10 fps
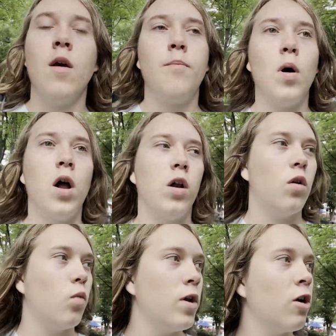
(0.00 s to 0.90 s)
But
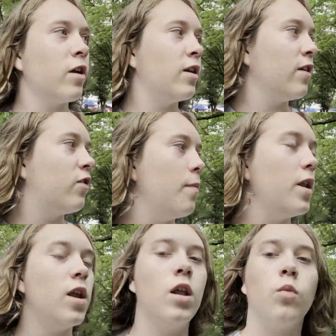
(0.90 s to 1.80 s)
we are at King's
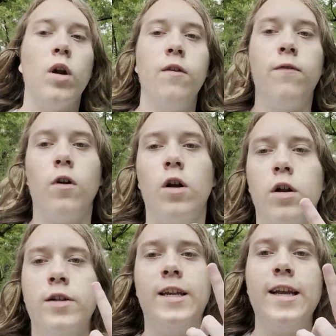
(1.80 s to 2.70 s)
Dominion, ready for
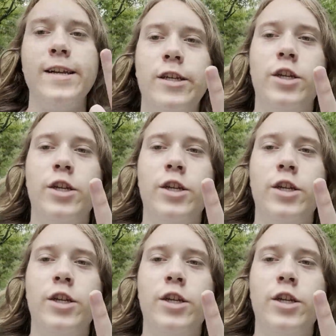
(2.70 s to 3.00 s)
day 2